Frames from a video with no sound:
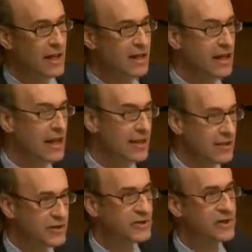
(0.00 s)

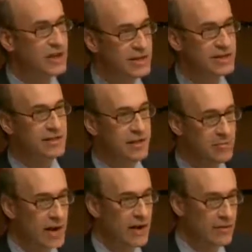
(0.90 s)
not just
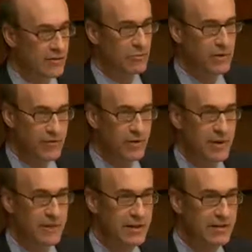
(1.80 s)
about
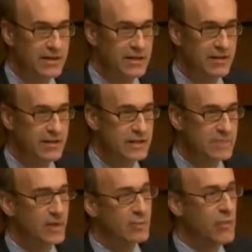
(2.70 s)
reforming currency areas,
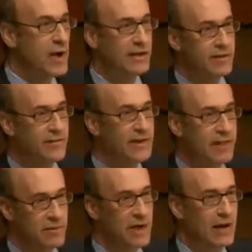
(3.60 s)
but a way to think
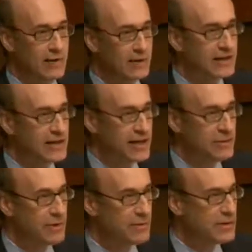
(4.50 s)
about exchange
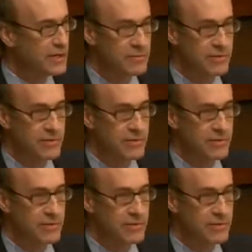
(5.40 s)
rate regimes.